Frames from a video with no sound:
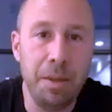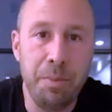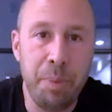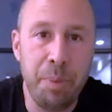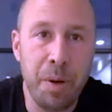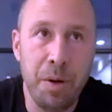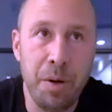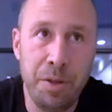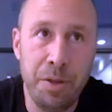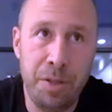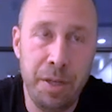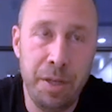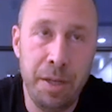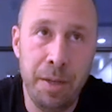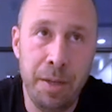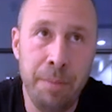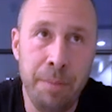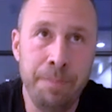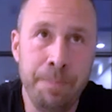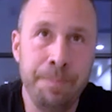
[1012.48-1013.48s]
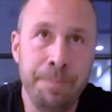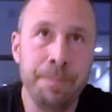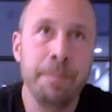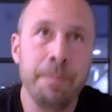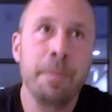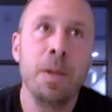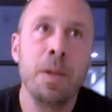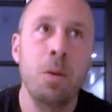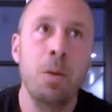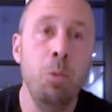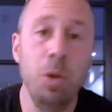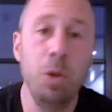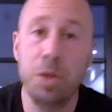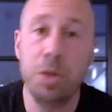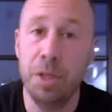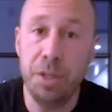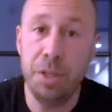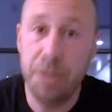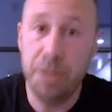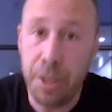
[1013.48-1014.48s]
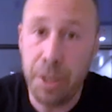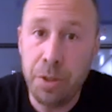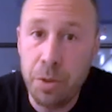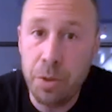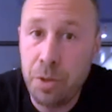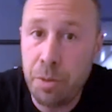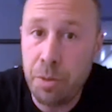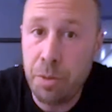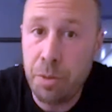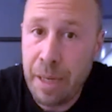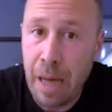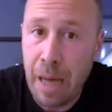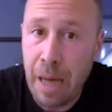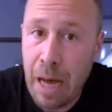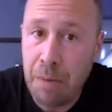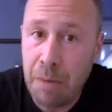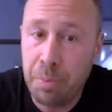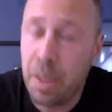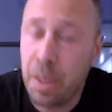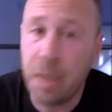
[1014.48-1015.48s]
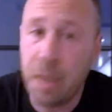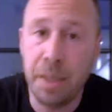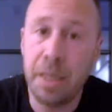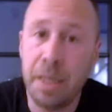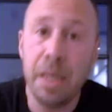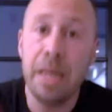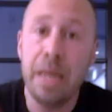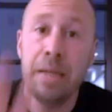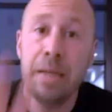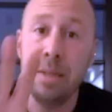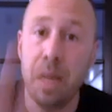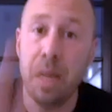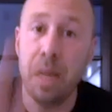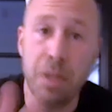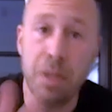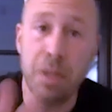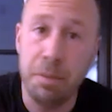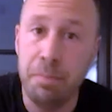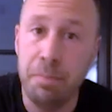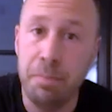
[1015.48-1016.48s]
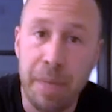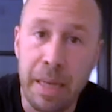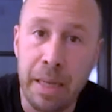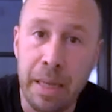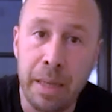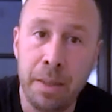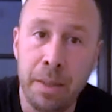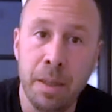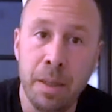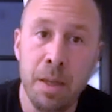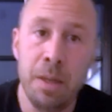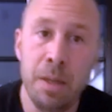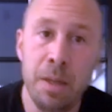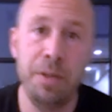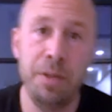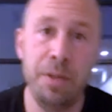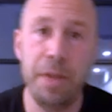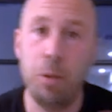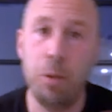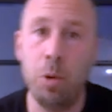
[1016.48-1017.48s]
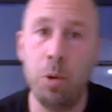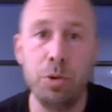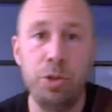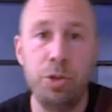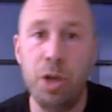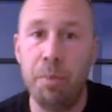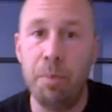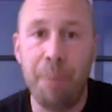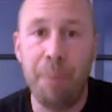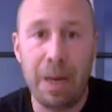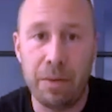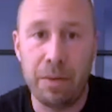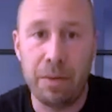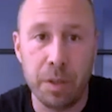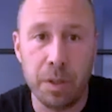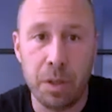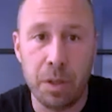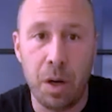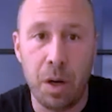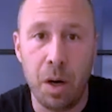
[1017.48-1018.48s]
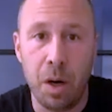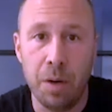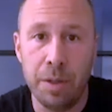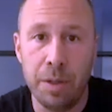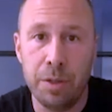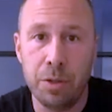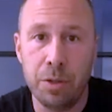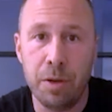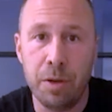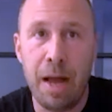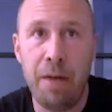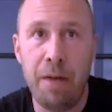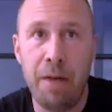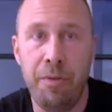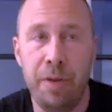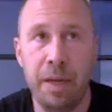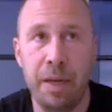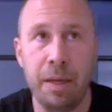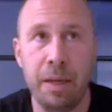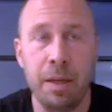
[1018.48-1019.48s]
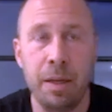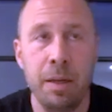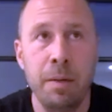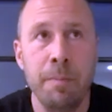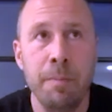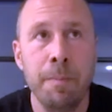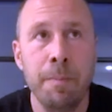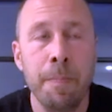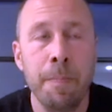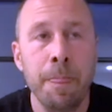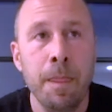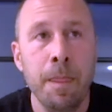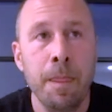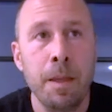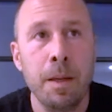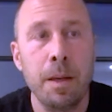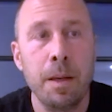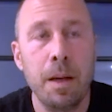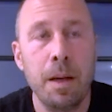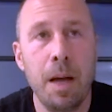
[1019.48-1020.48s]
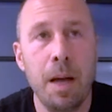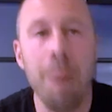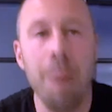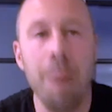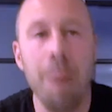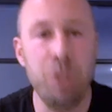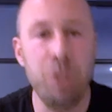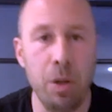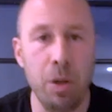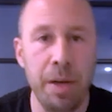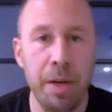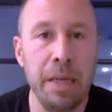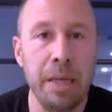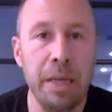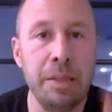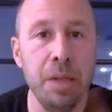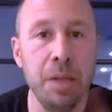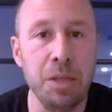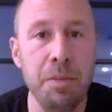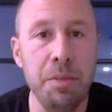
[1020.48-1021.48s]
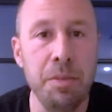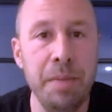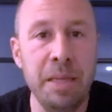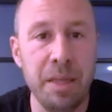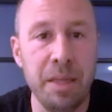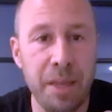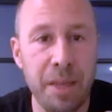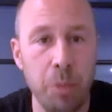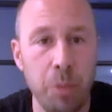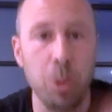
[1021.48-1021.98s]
person will continue to be hot-blooded. It doesn't mean that they won't jump out of their car in traffic. I mean, I'm sorry, it doesn't mean that they will